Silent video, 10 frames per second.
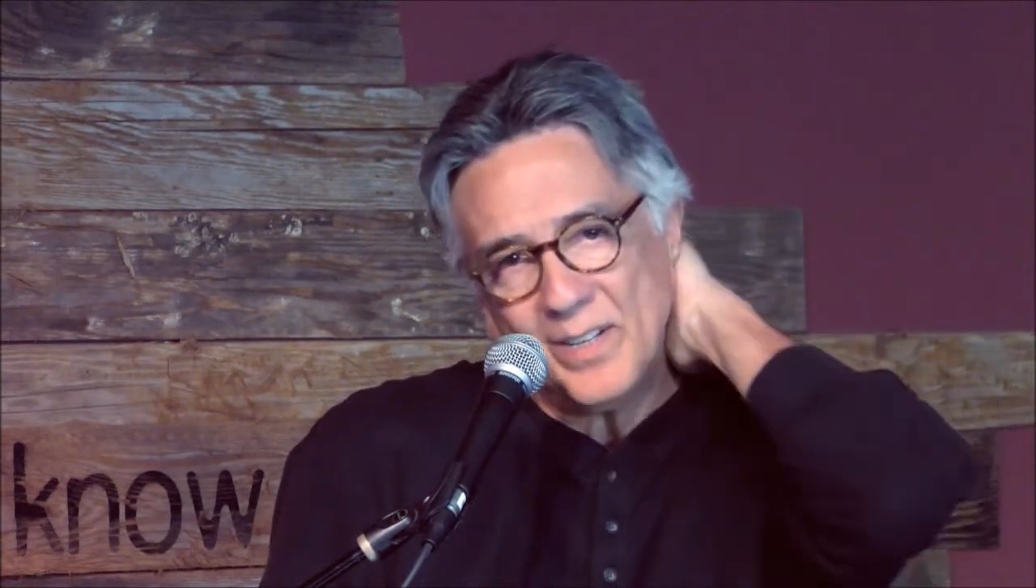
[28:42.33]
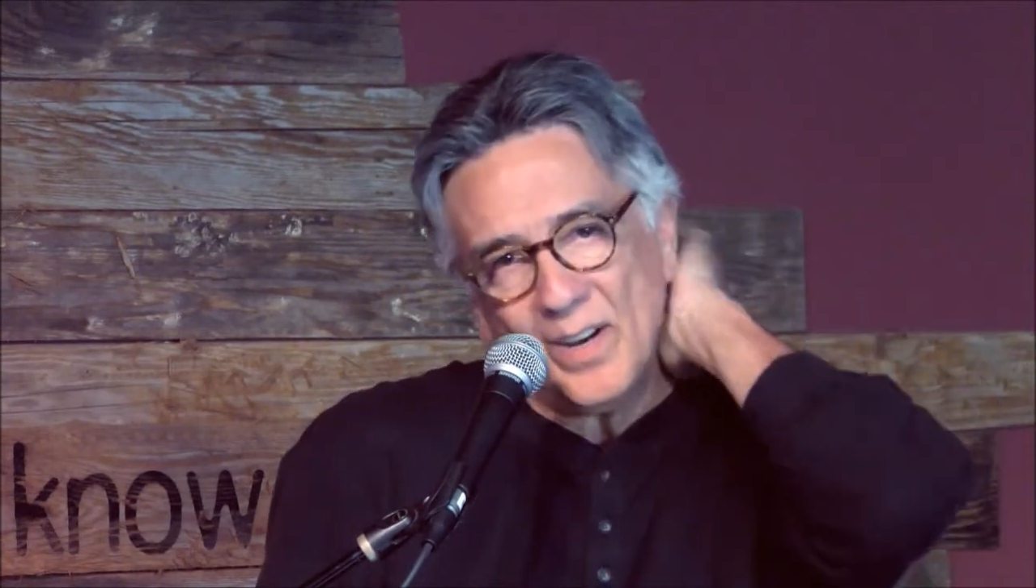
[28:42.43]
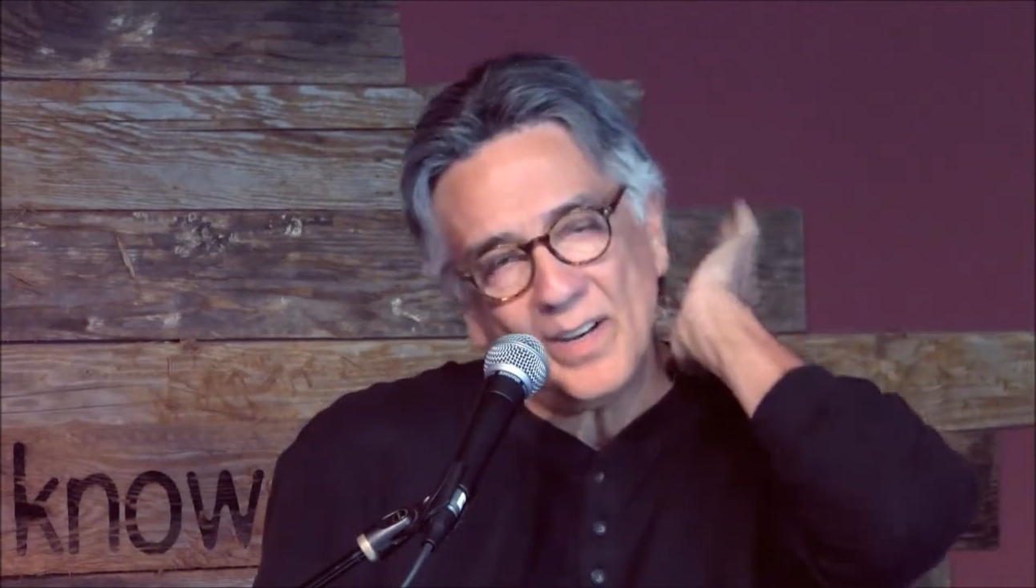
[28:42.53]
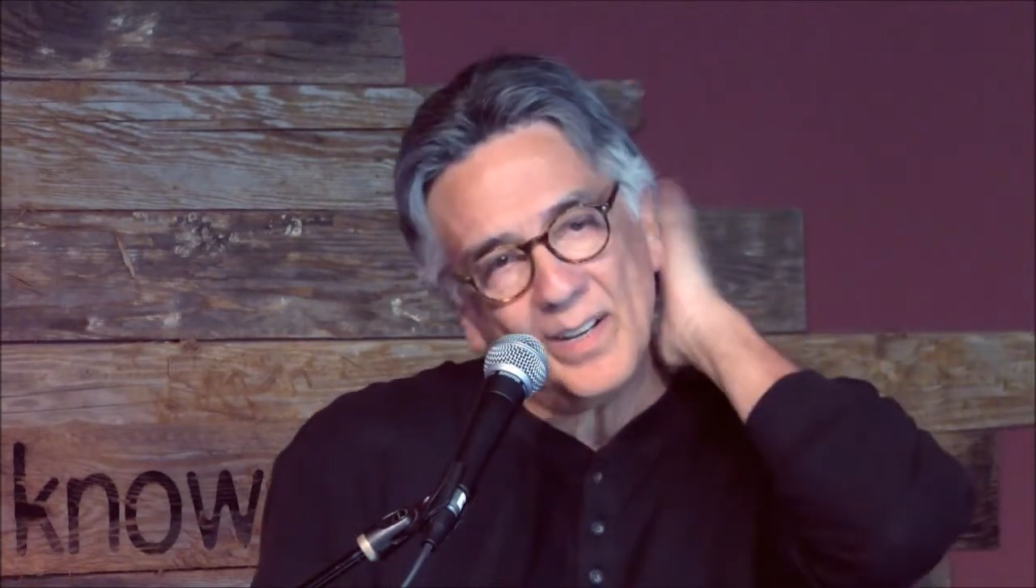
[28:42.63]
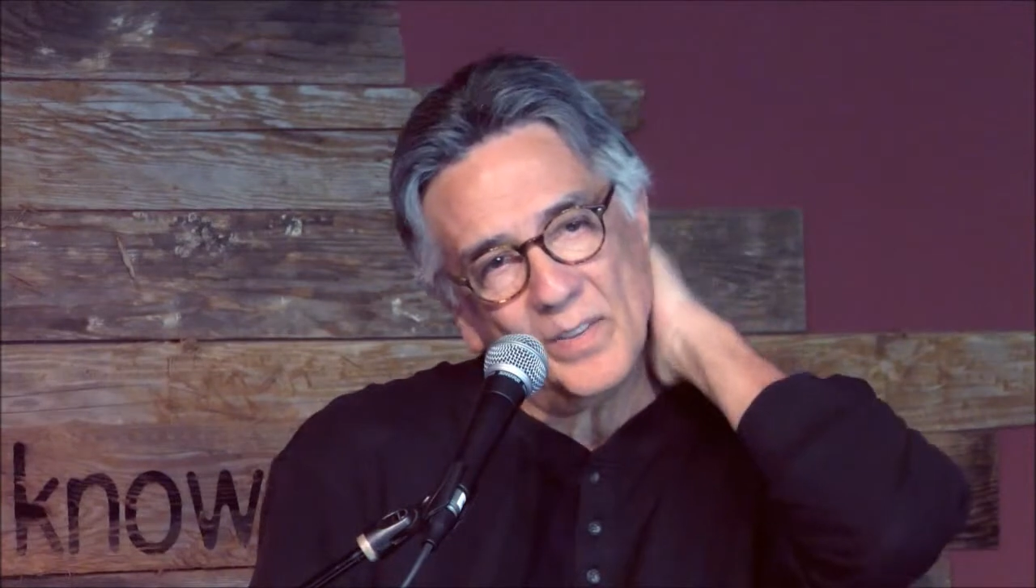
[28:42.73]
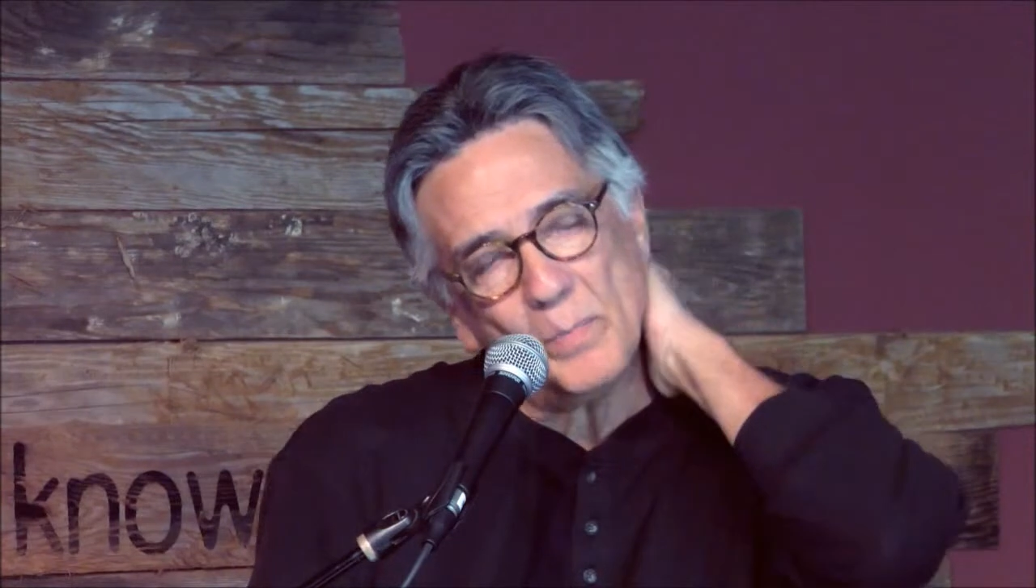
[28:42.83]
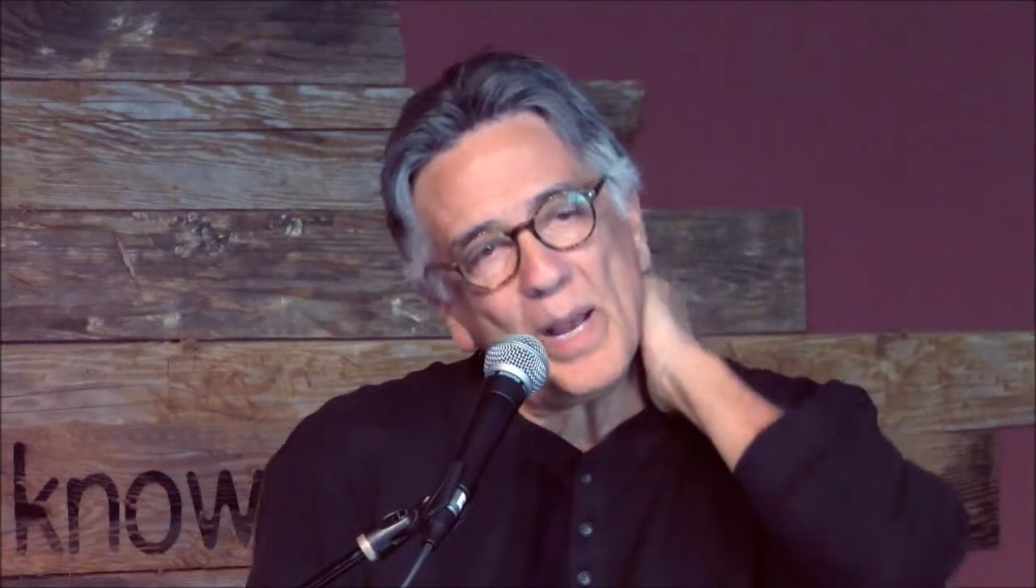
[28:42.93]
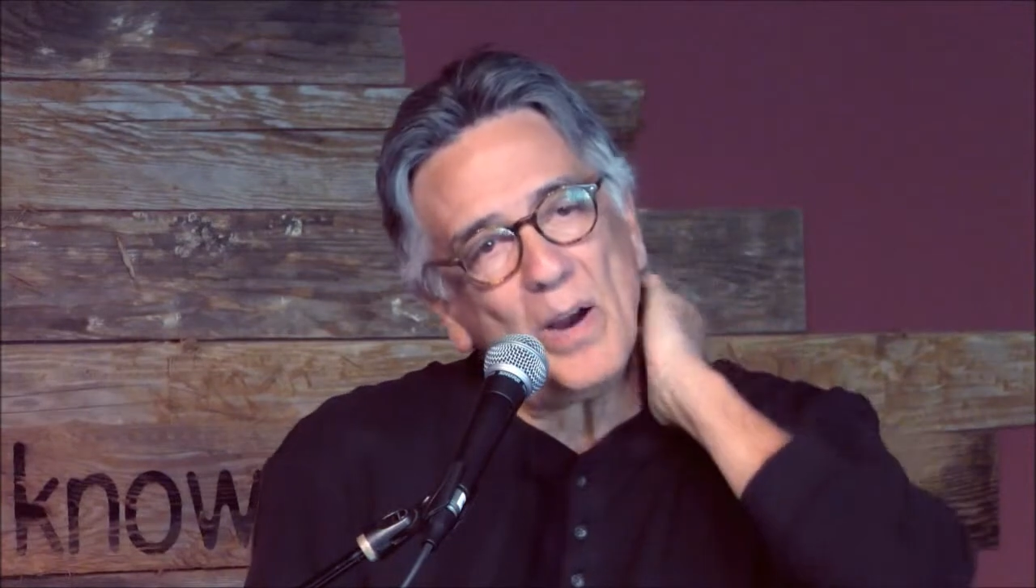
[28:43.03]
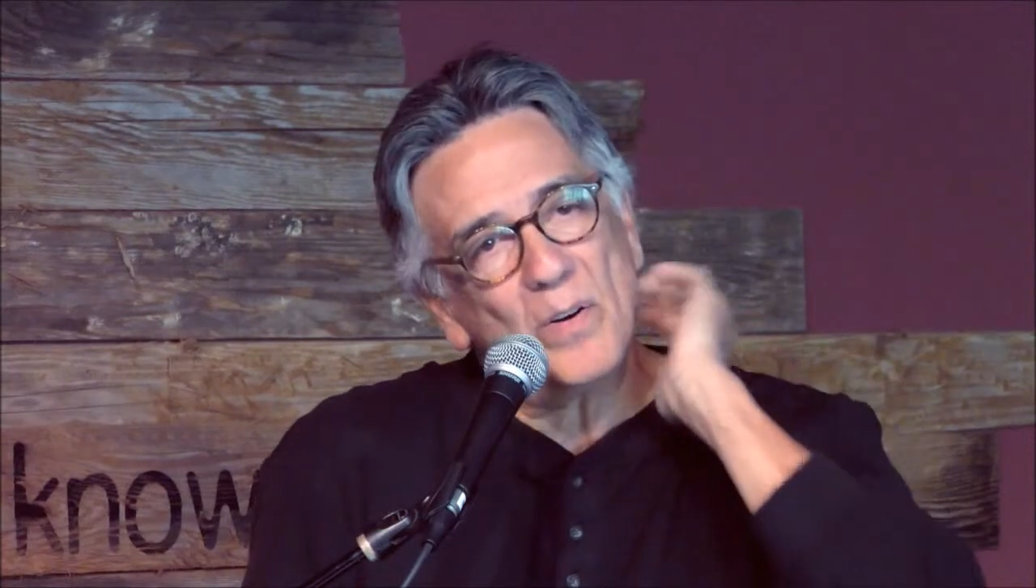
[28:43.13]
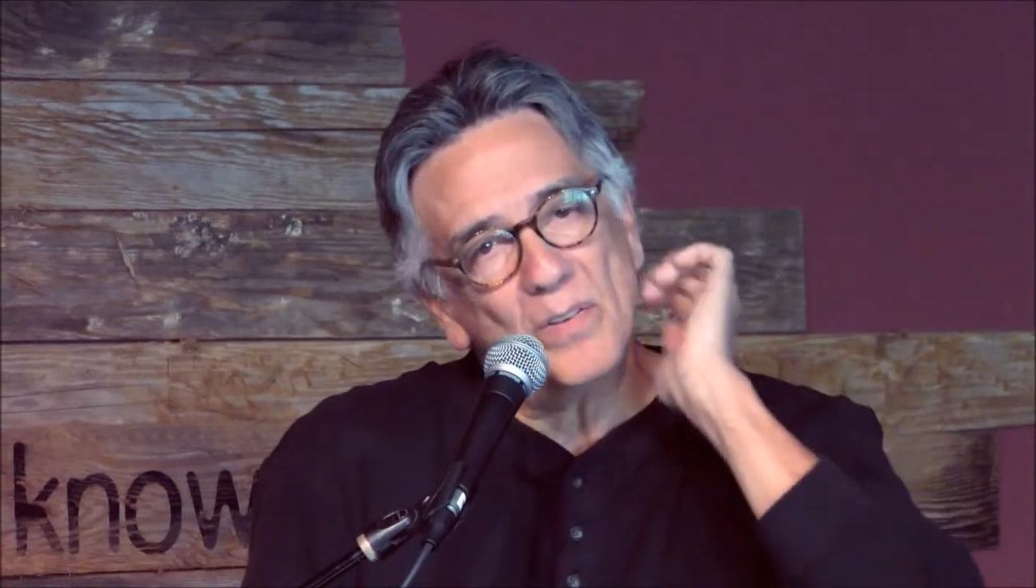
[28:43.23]
talk on the
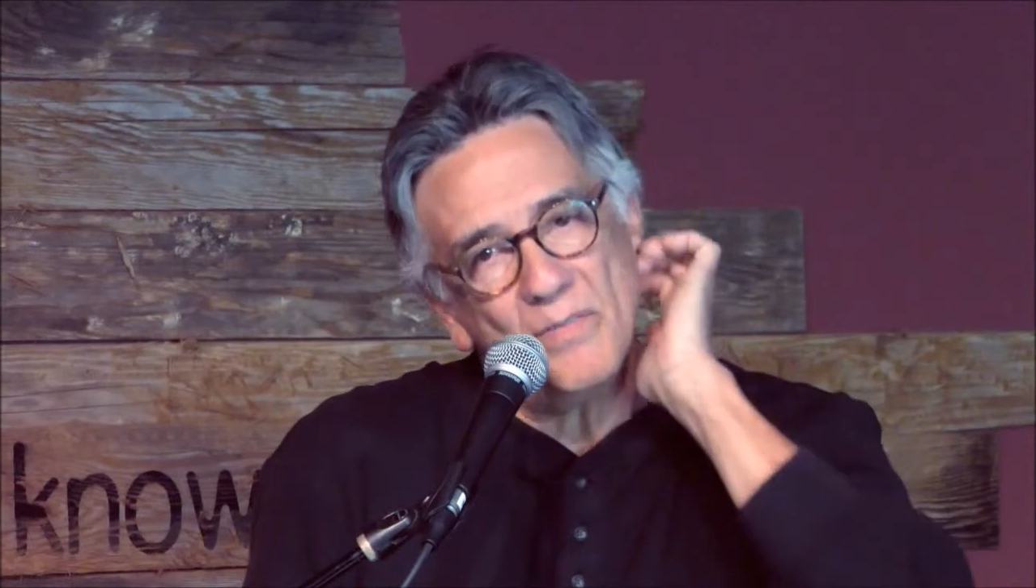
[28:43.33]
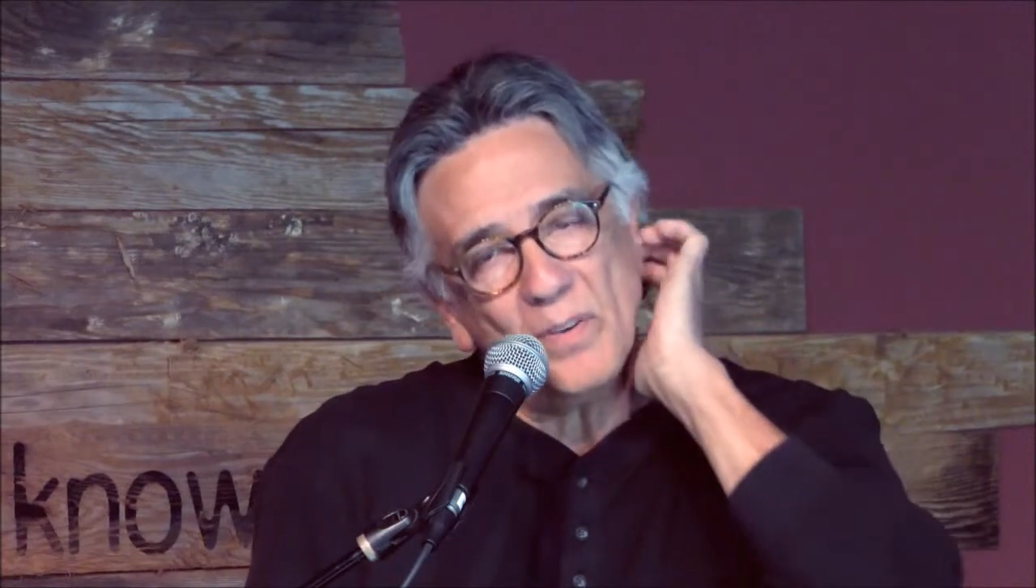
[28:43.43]
power of